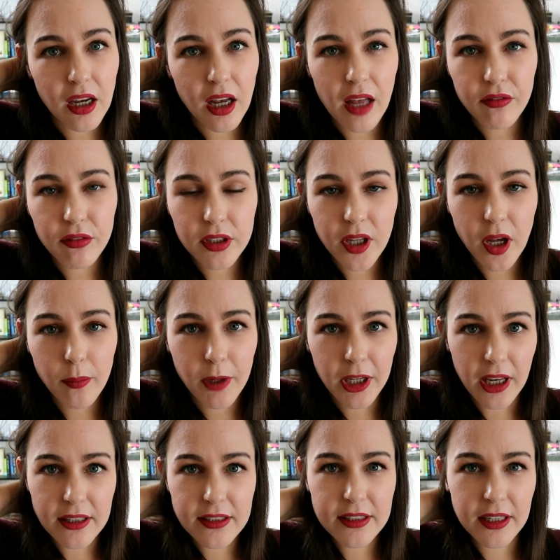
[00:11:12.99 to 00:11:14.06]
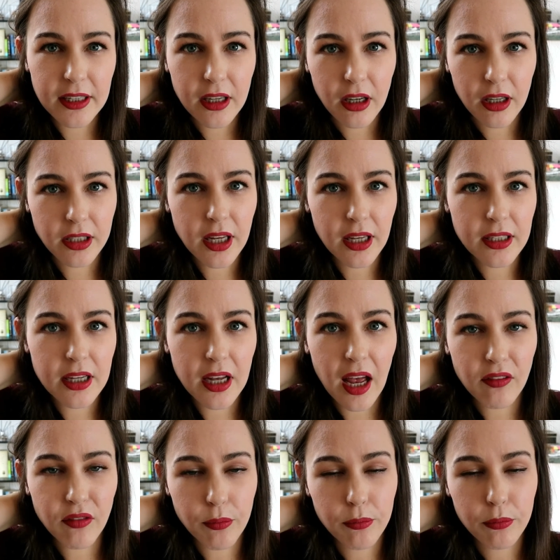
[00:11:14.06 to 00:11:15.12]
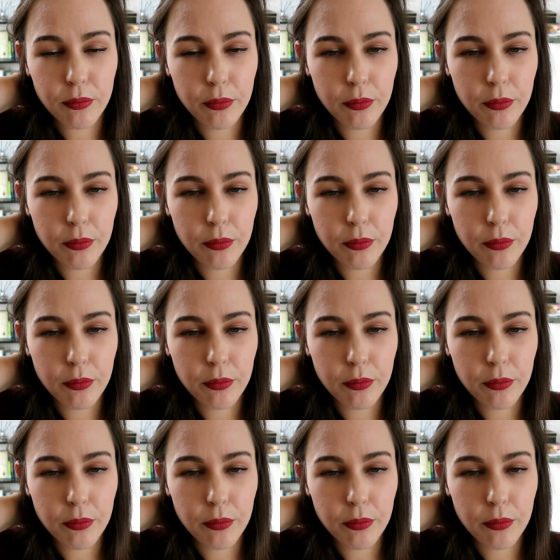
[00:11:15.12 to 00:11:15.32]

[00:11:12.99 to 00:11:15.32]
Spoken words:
Every time I get sick, I tend to have a